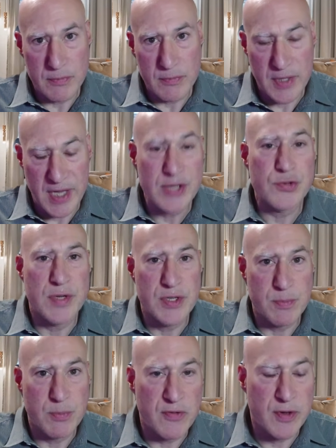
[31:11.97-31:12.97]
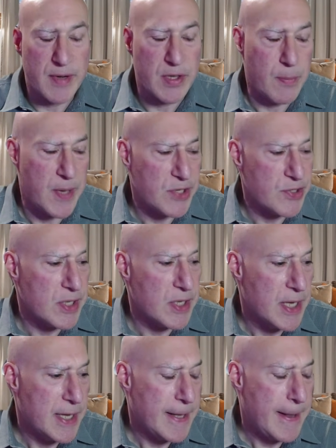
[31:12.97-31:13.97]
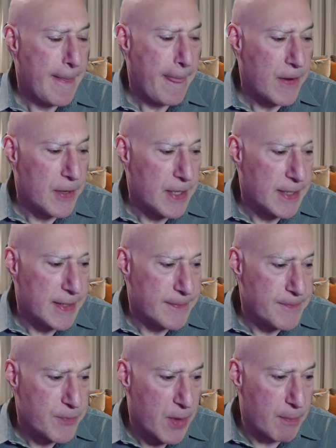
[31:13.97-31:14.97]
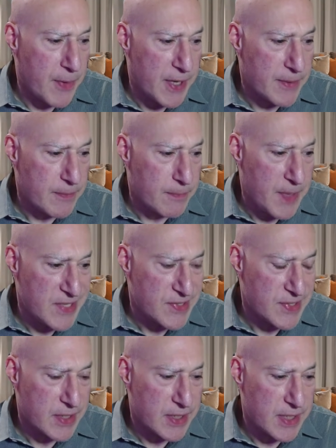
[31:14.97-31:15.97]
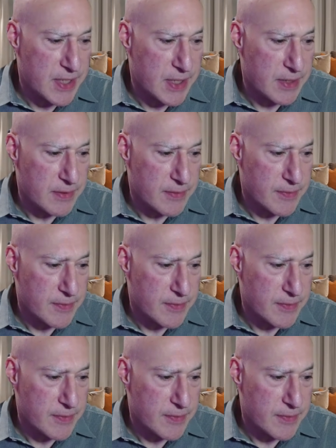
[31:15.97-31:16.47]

gantry is moving around the patient. But basically,